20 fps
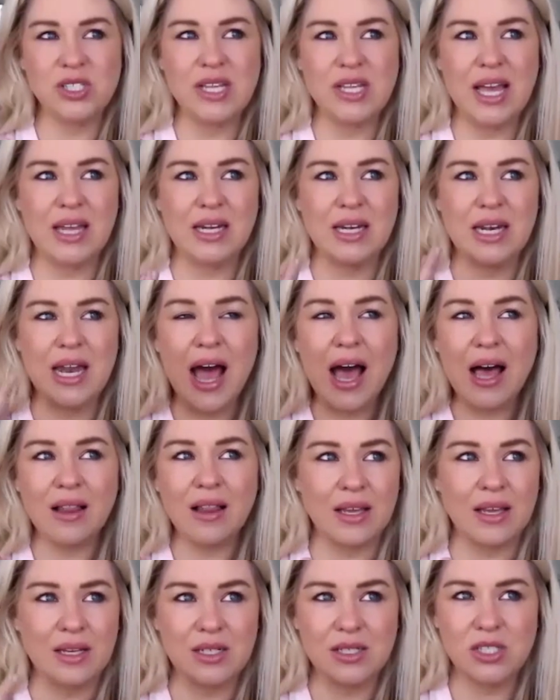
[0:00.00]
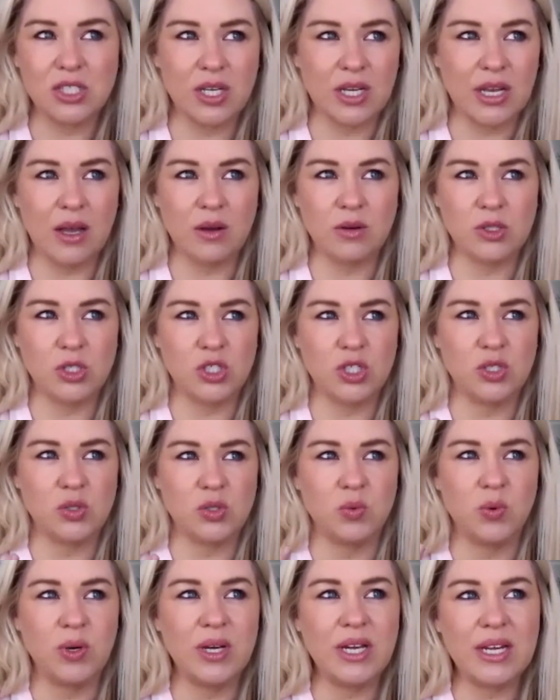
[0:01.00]
had knowledge, like I was just
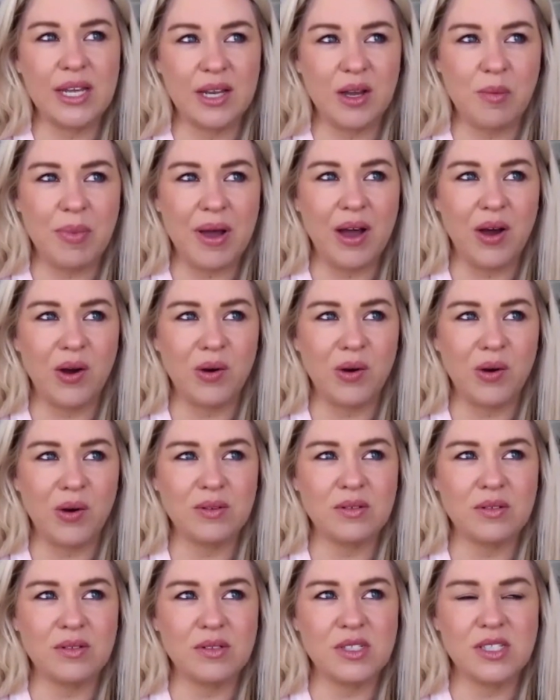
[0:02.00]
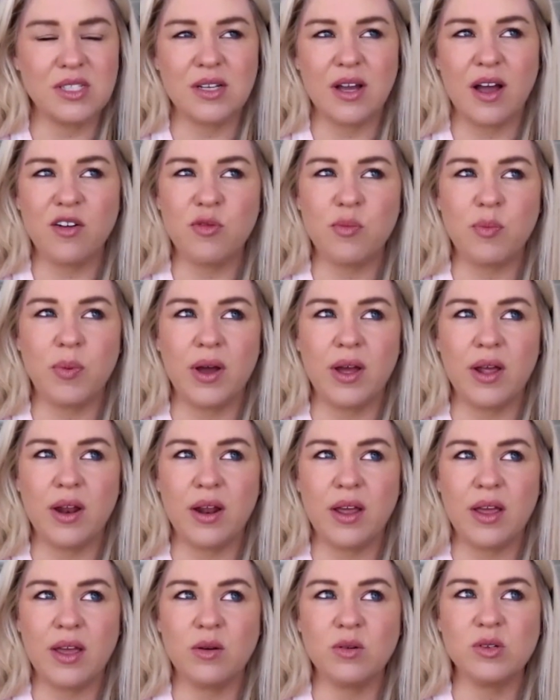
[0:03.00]
reading about stuff, but
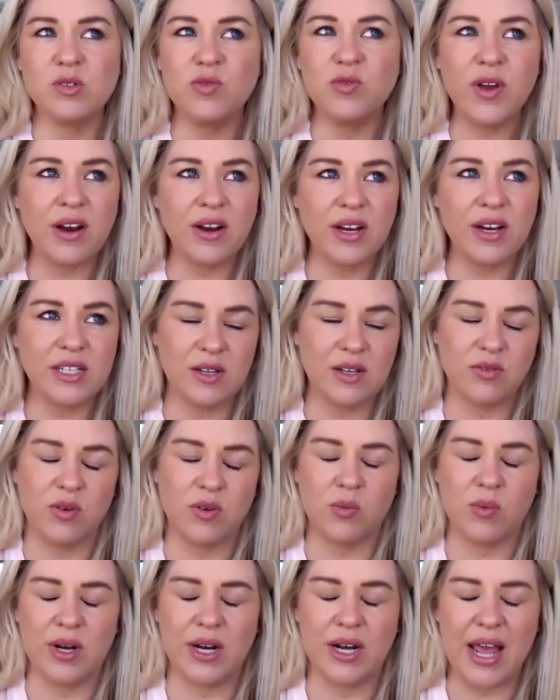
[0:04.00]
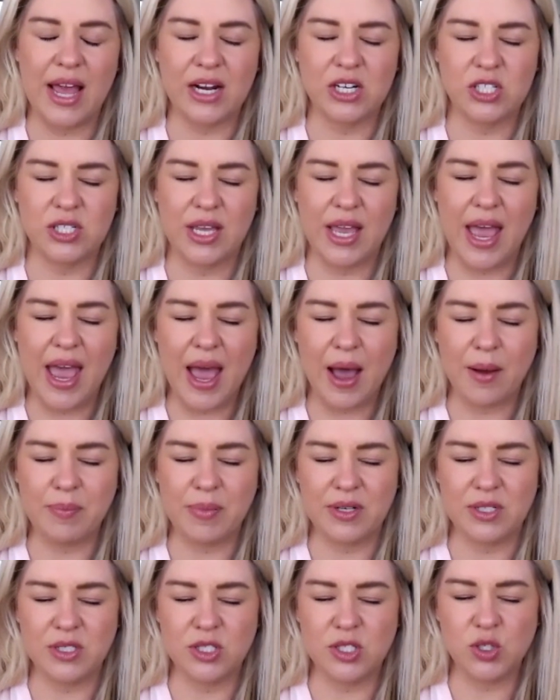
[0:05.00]
it was very different when it actually
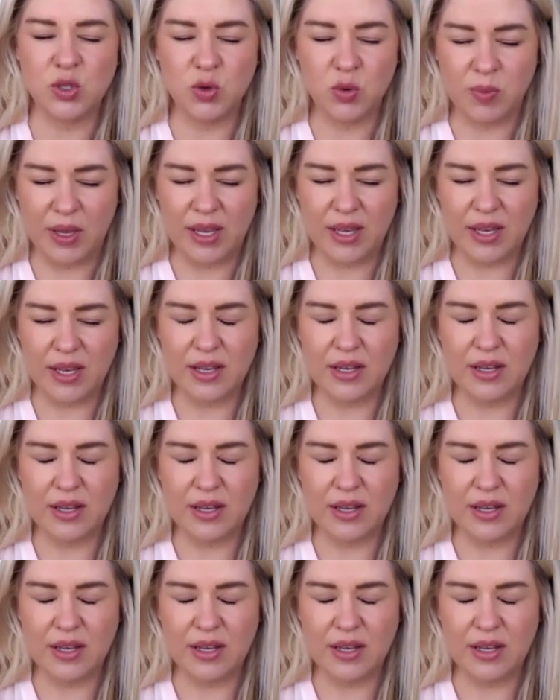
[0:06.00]
happened to me.